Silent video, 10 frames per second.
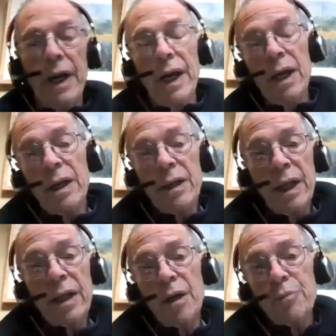And
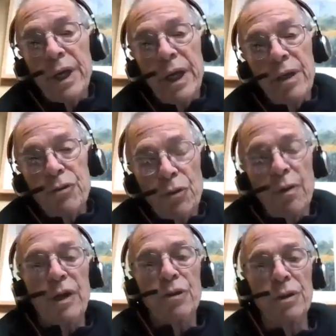then I began to
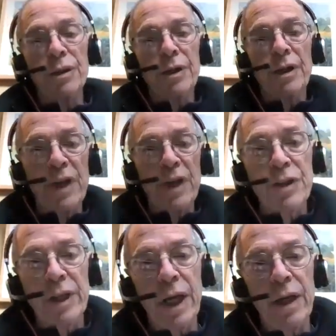actually
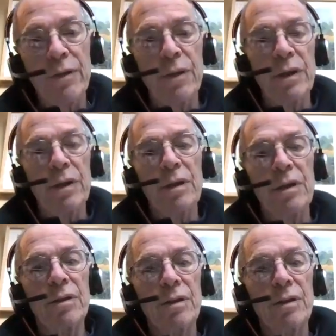investigate the